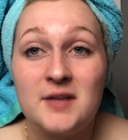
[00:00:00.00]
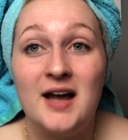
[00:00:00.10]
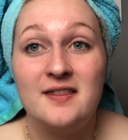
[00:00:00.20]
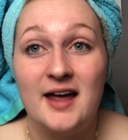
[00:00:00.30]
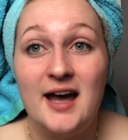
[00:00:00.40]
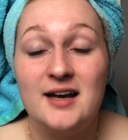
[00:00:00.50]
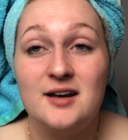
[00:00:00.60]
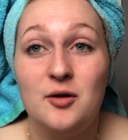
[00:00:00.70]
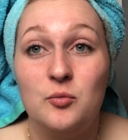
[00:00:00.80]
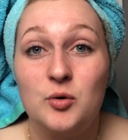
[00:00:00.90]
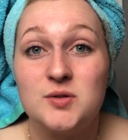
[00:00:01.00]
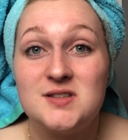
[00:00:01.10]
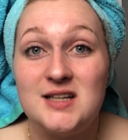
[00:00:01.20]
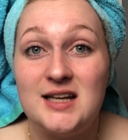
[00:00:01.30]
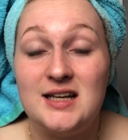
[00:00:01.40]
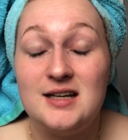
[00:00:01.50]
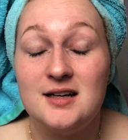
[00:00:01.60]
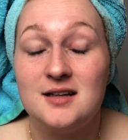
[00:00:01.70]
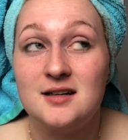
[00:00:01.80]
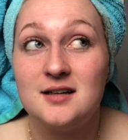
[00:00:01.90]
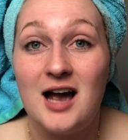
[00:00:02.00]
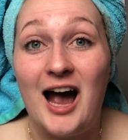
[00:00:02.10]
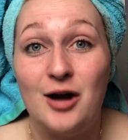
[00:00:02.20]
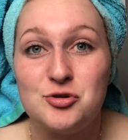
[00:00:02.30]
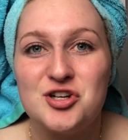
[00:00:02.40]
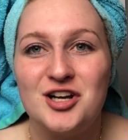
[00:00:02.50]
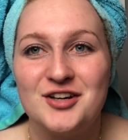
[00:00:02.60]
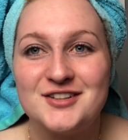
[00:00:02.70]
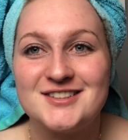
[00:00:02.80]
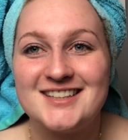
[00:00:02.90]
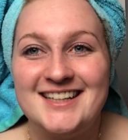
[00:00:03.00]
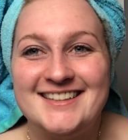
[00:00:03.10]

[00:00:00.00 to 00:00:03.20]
and then we'll see how she looks.